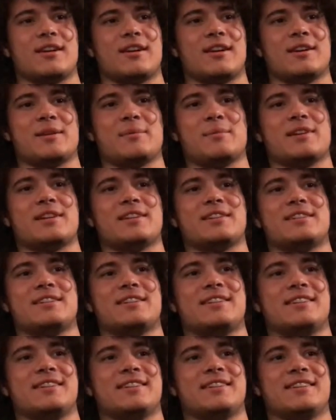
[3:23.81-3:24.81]
Anybody in
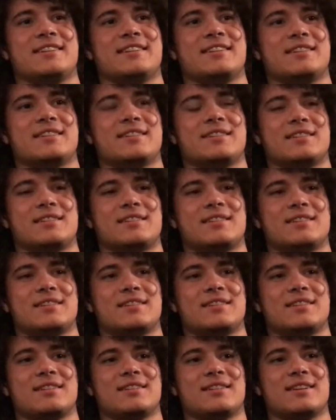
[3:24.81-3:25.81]
TDE.
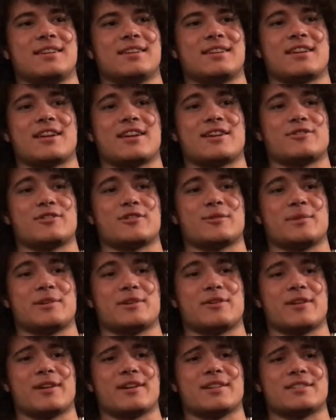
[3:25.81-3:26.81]
Kendrick would be
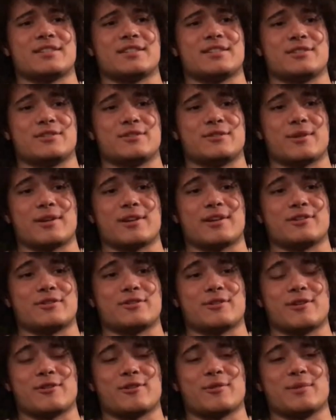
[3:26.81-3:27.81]
crazy.
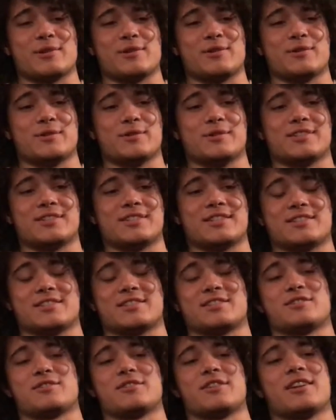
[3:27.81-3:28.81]
Drake would be cool just because
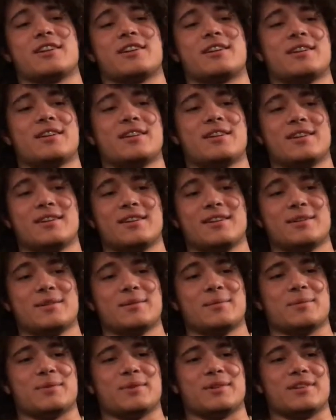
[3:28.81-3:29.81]
it's Drake.
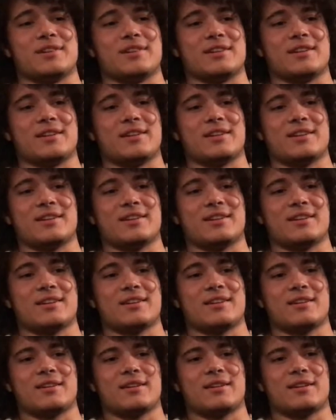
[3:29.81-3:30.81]
But...
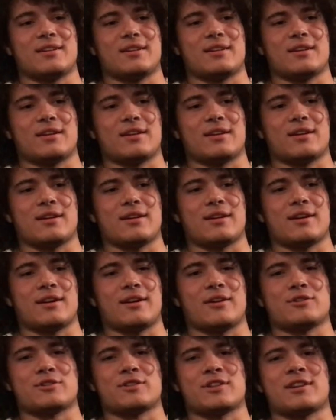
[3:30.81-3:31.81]

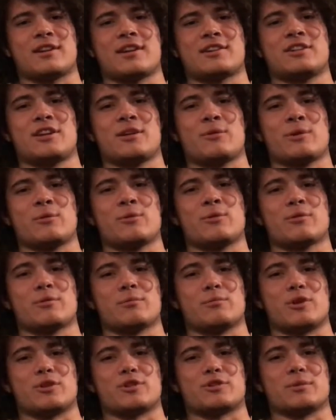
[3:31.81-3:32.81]
And actually, I want to work
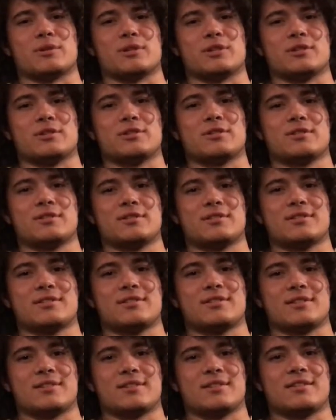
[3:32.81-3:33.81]
with Marshmello.
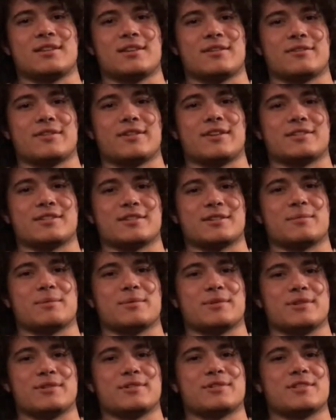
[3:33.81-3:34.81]
Definitely as, like, a
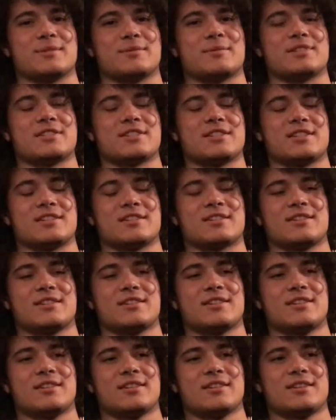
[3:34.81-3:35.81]
producer, that'd be sick.
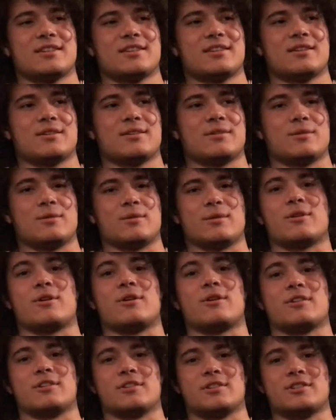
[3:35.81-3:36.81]
Or
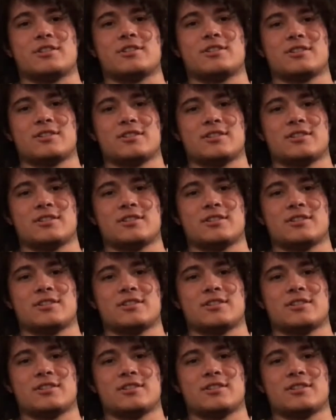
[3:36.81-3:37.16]
Carnage.